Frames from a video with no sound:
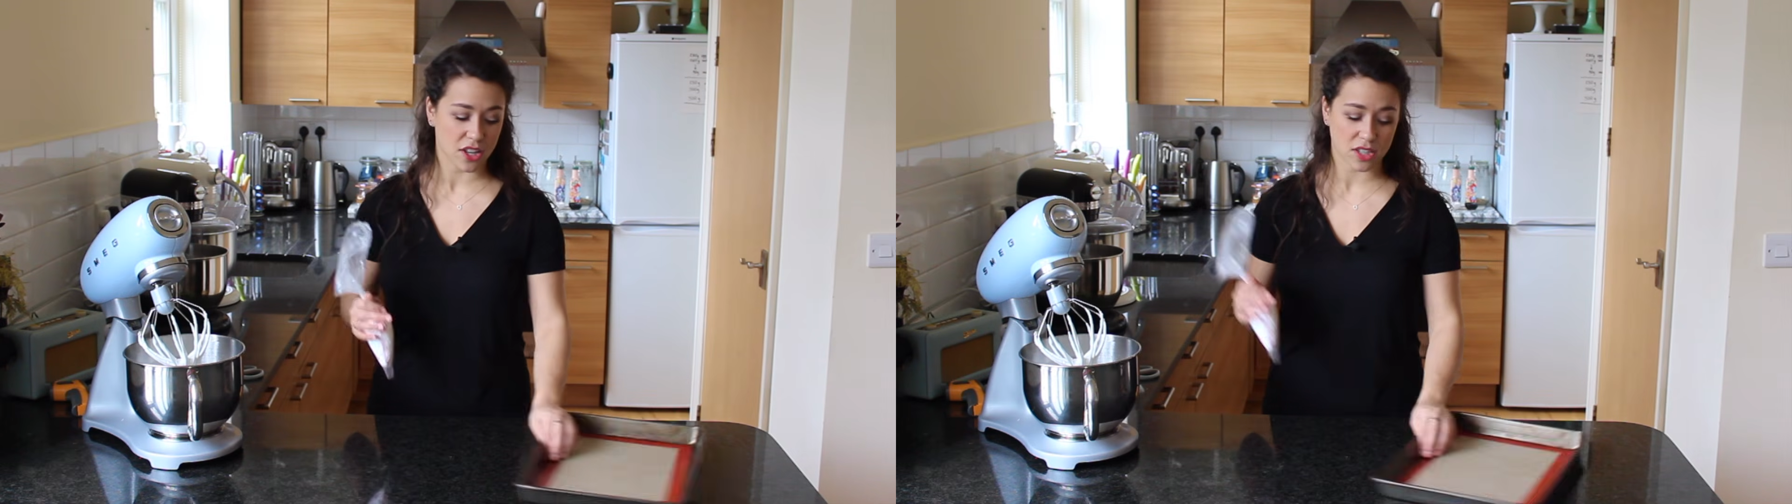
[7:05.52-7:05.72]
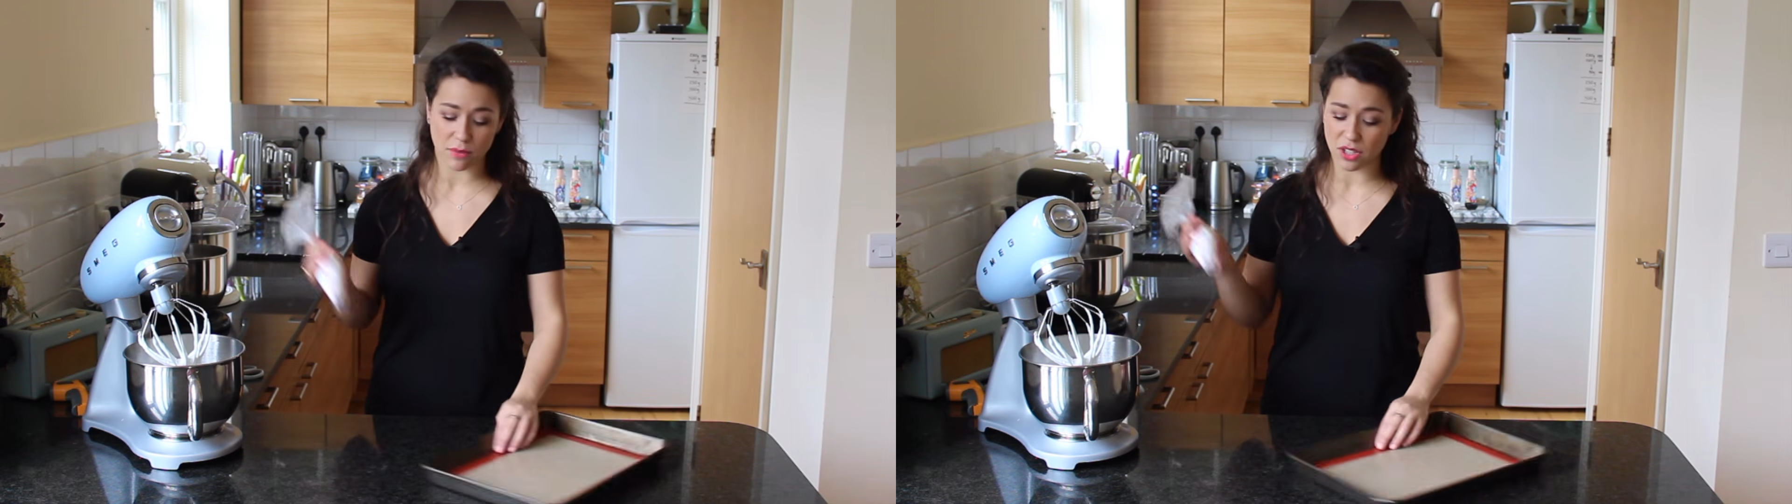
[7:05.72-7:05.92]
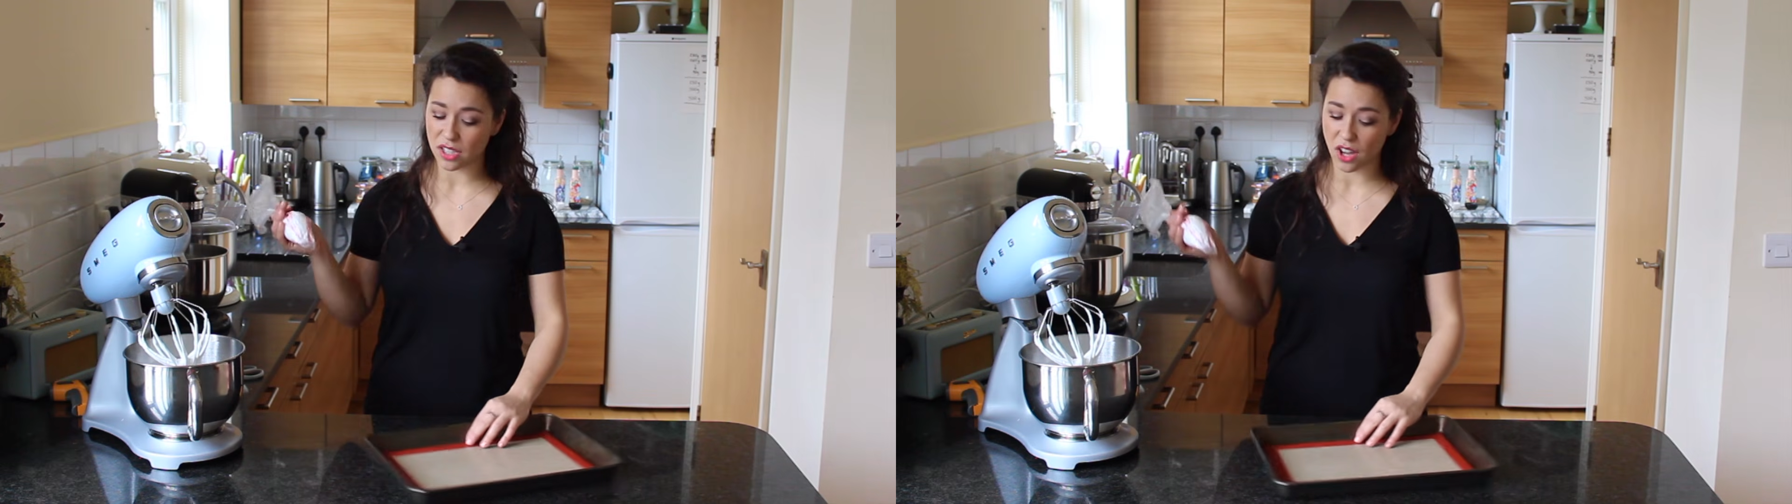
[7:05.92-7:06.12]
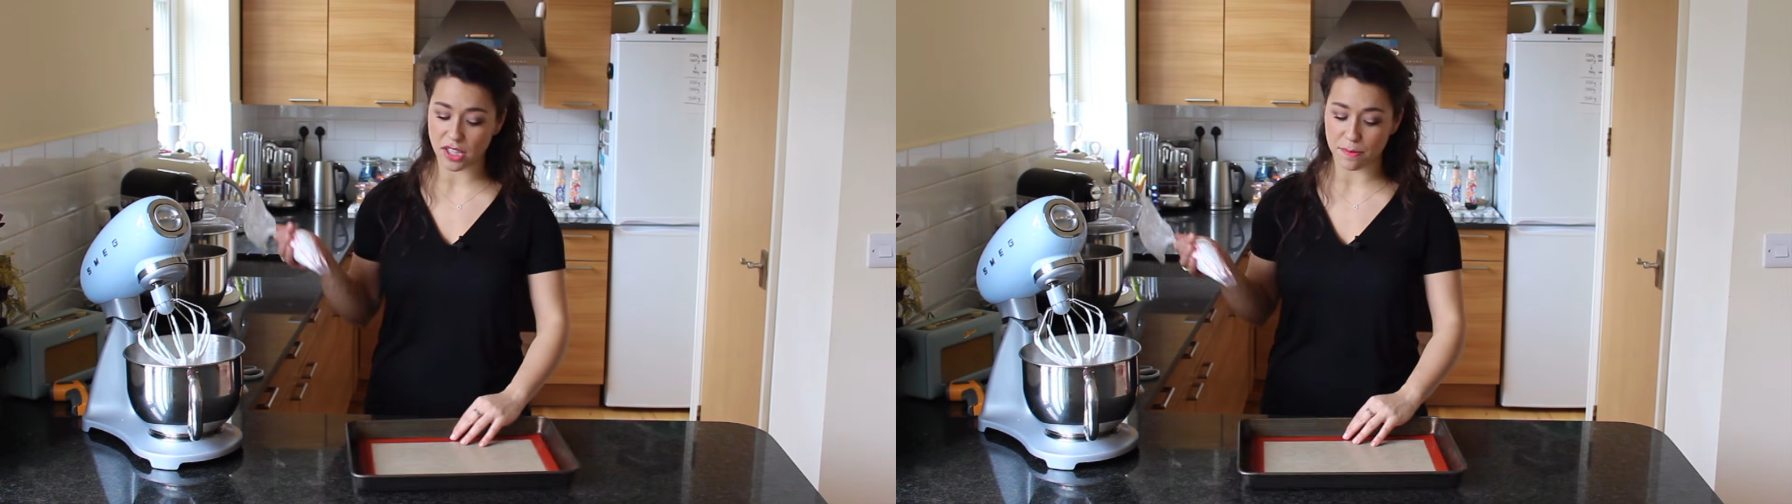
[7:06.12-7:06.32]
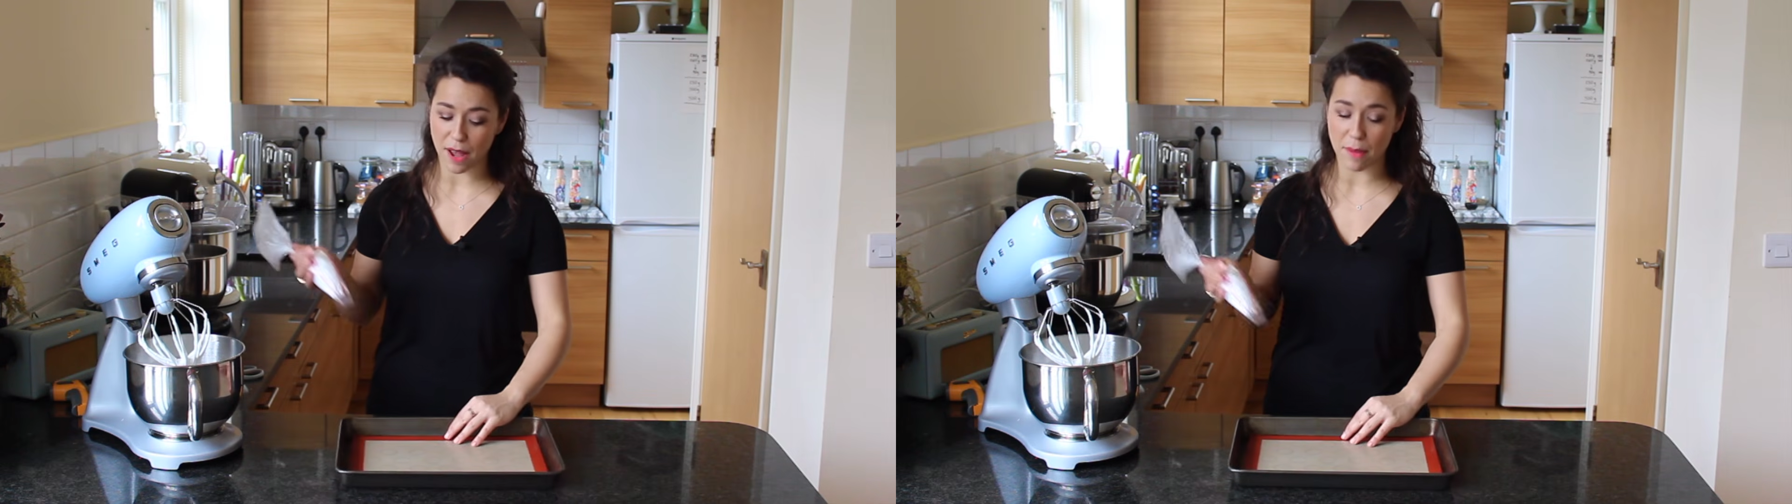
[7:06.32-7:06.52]
So I'm just
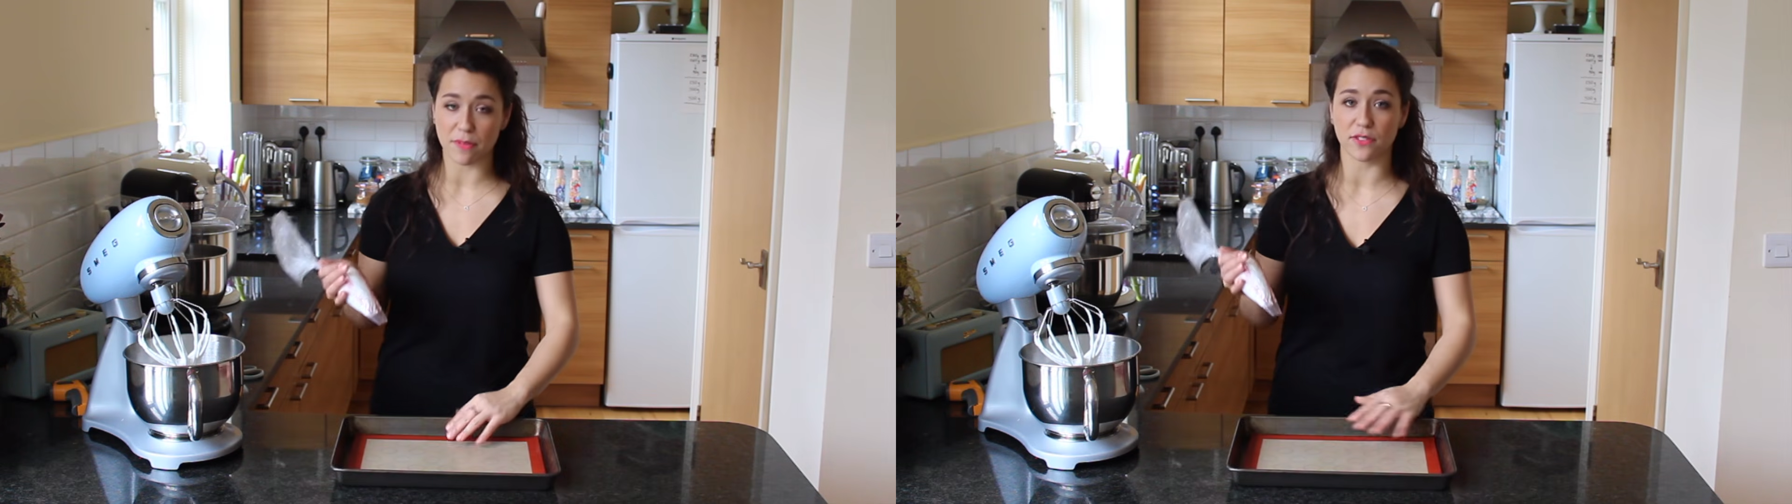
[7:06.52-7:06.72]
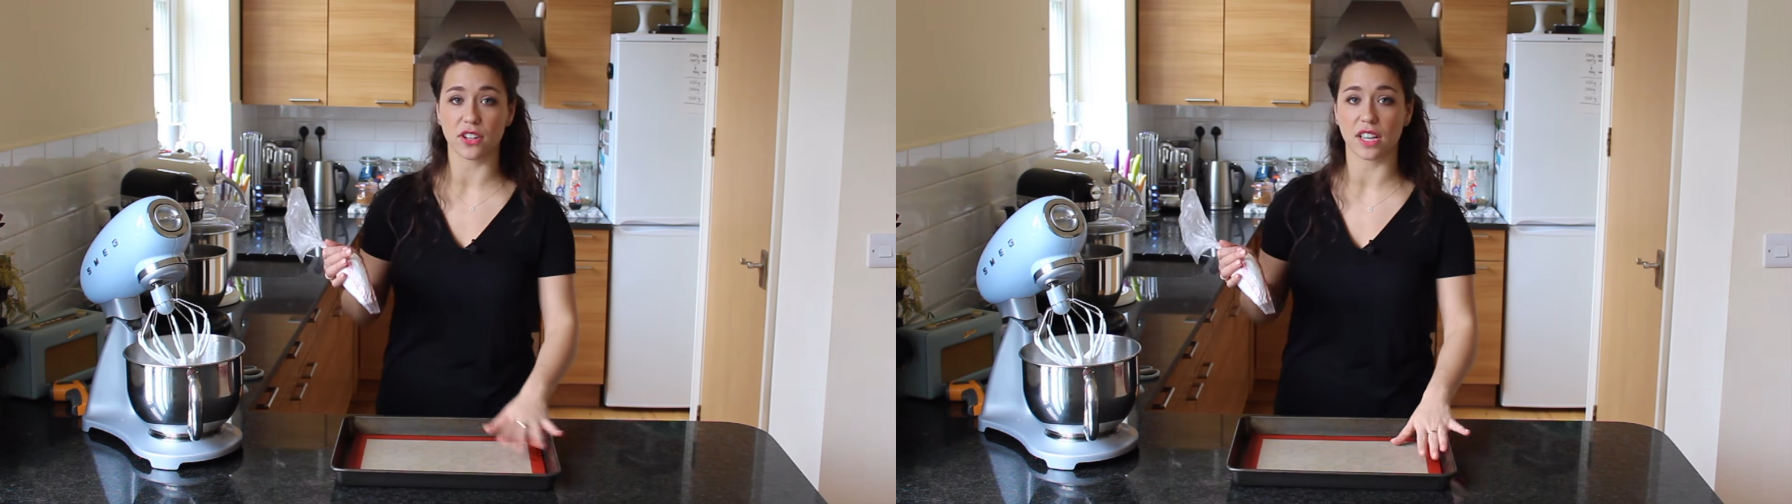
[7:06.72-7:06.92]
going to pipe a few